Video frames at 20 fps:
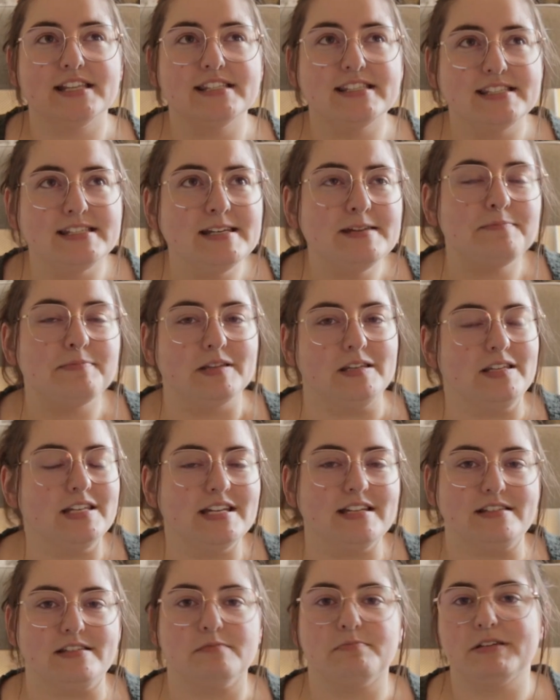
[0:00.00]
deep
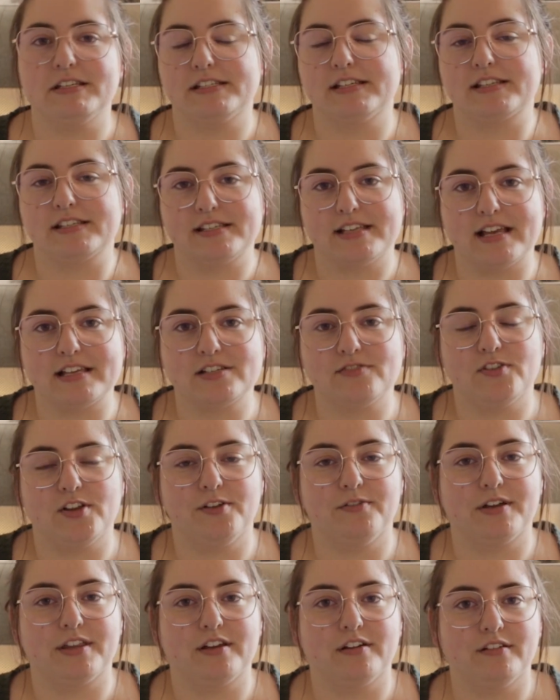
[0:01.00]
need to be
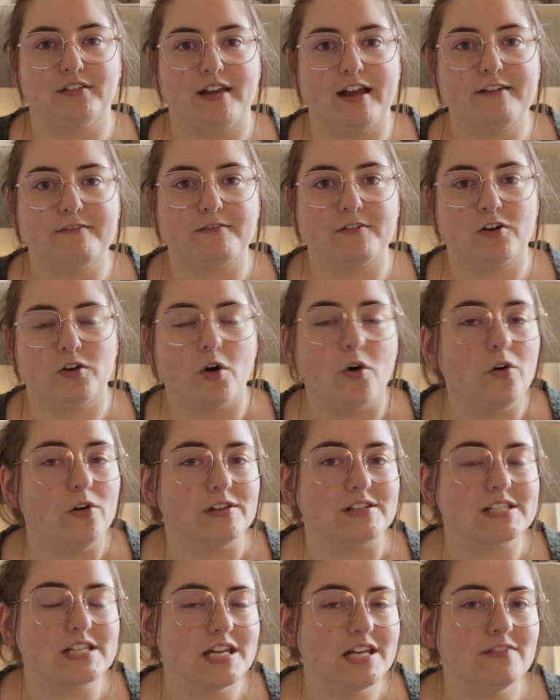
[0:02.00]
successful with her life
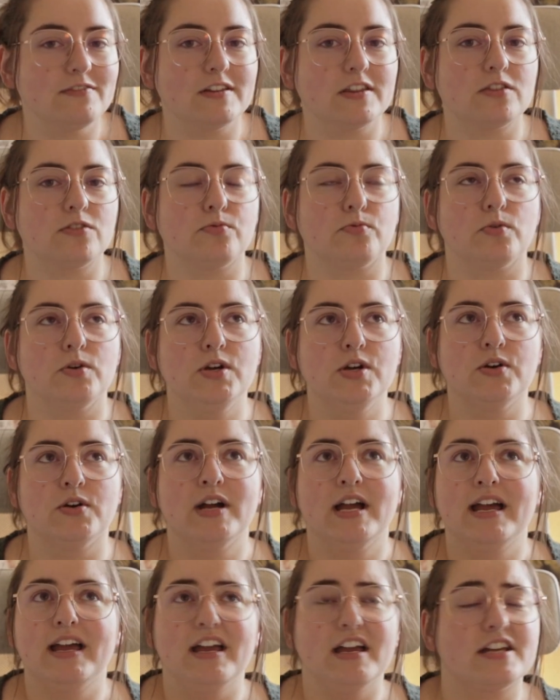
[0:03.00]
goals, even through
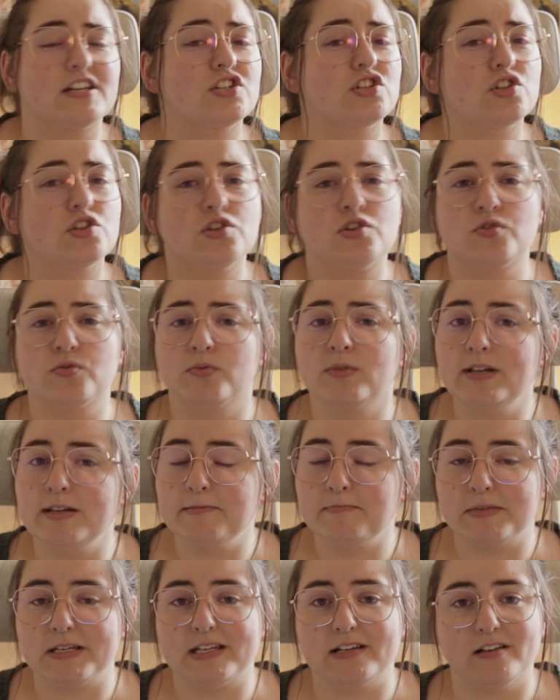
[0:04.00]

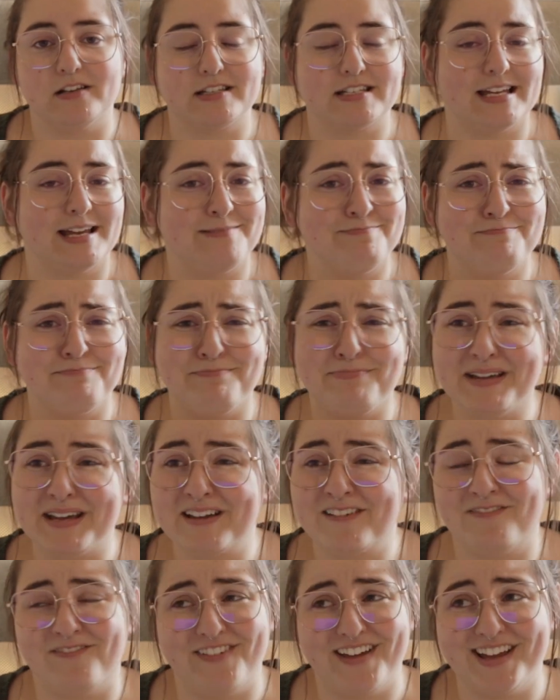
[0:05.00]
extreme guilt and
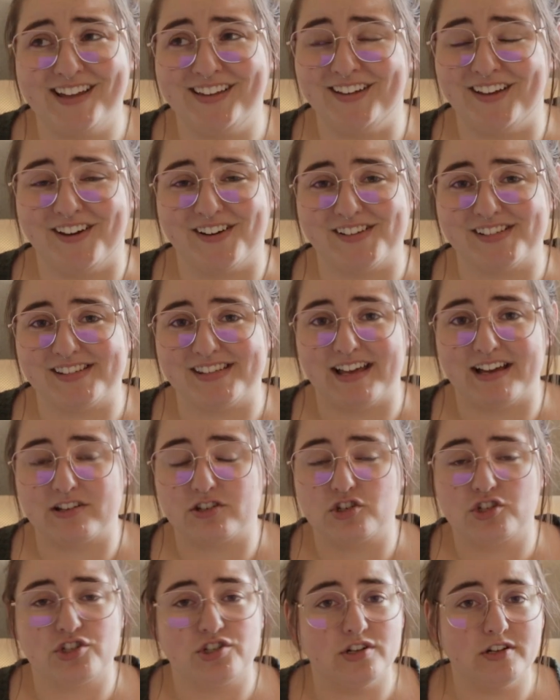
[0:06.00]
big failures that
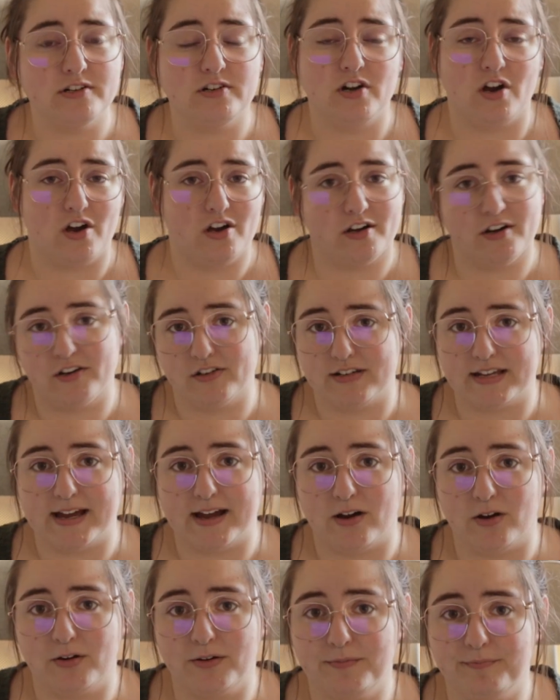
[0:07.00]
should knock her
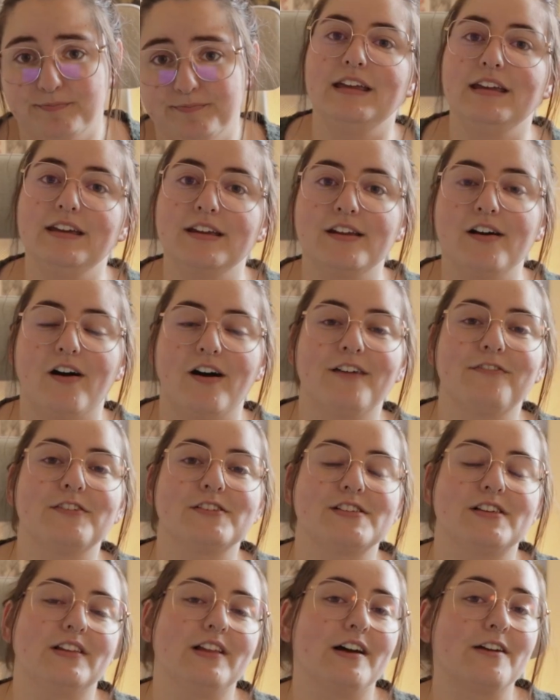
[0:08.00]
down. Ede
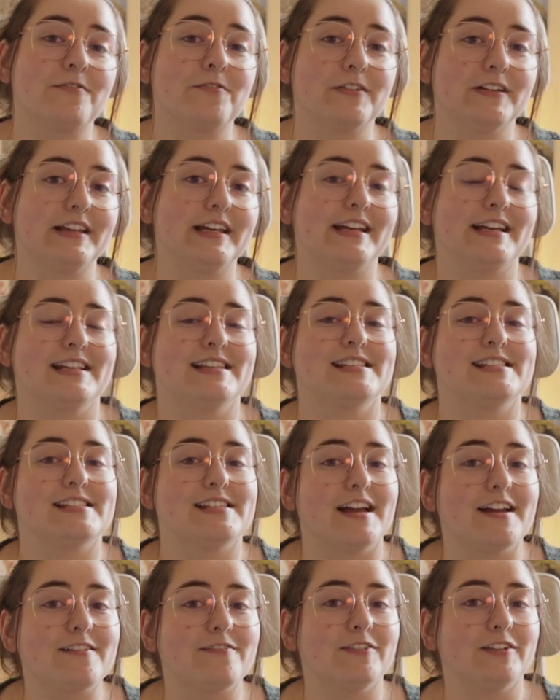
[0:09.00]
offers a lot of really
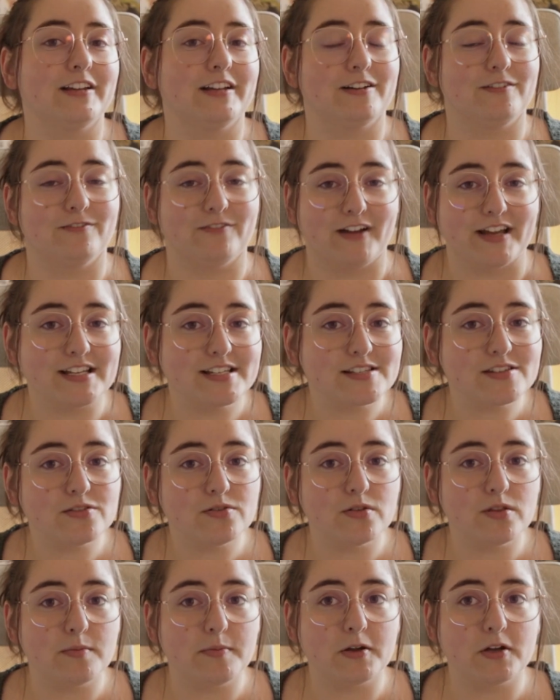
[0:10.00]
insightful advice
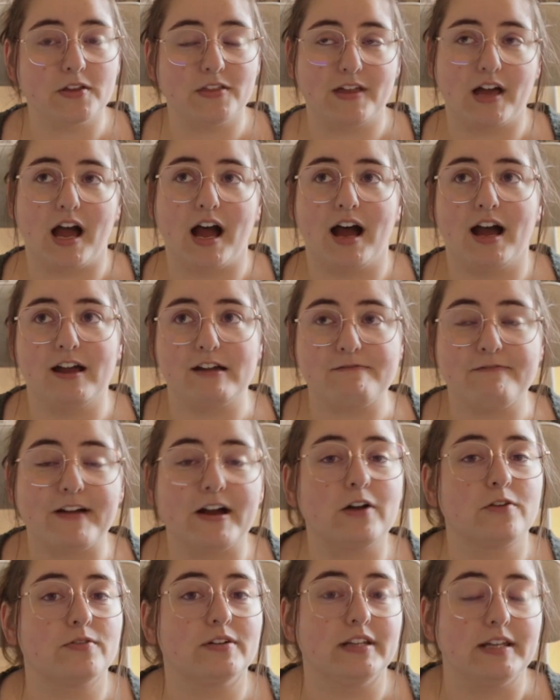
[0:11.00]
through the book that I
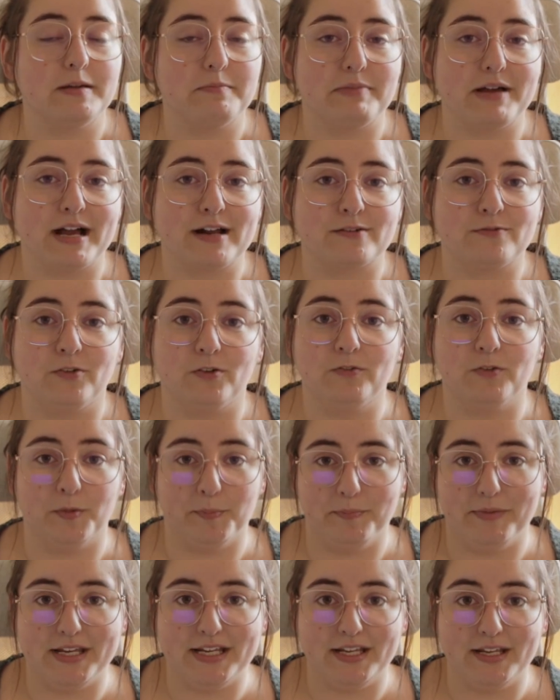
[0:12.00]
found really impactful for
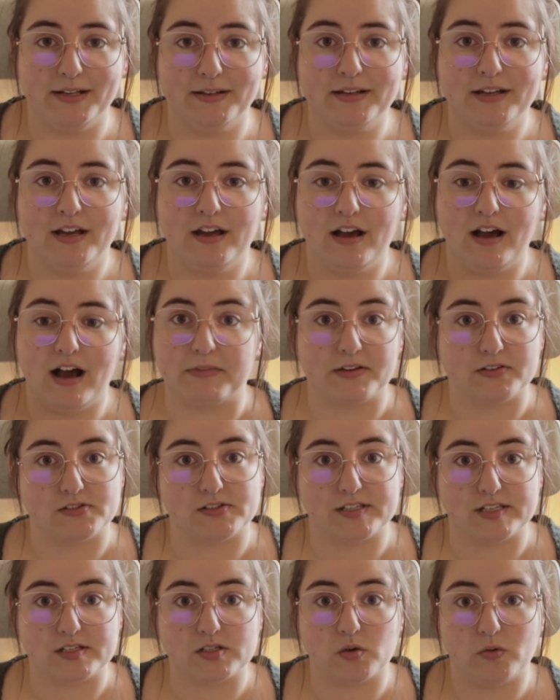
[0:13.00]
me.
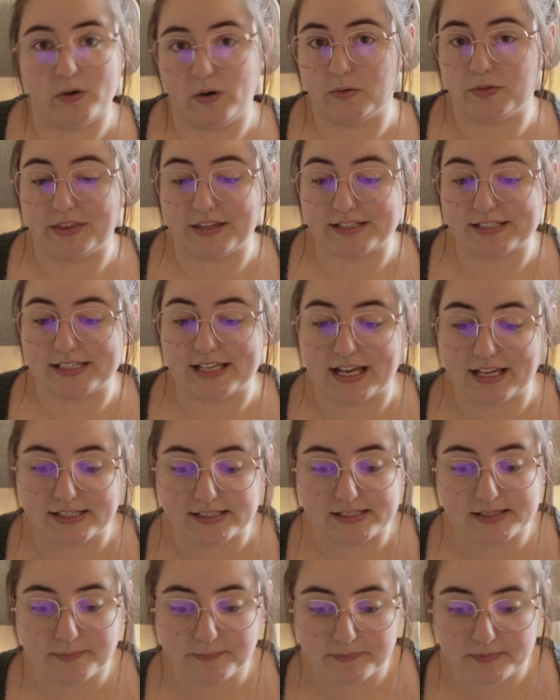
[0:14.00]
There's this quote that
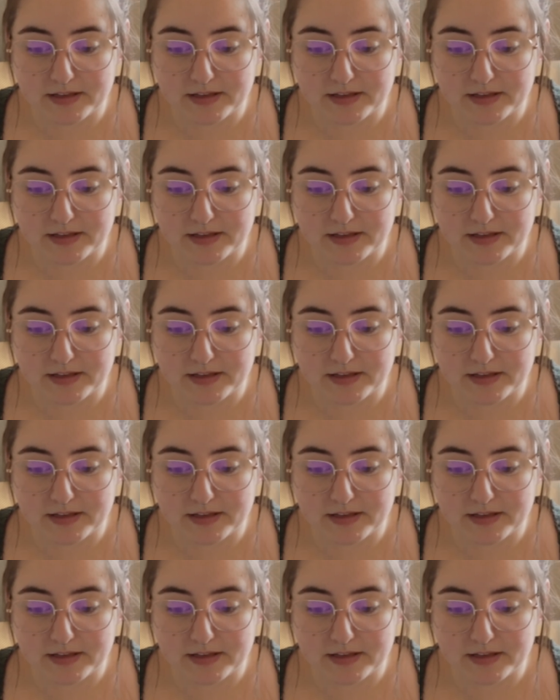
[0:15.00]
says,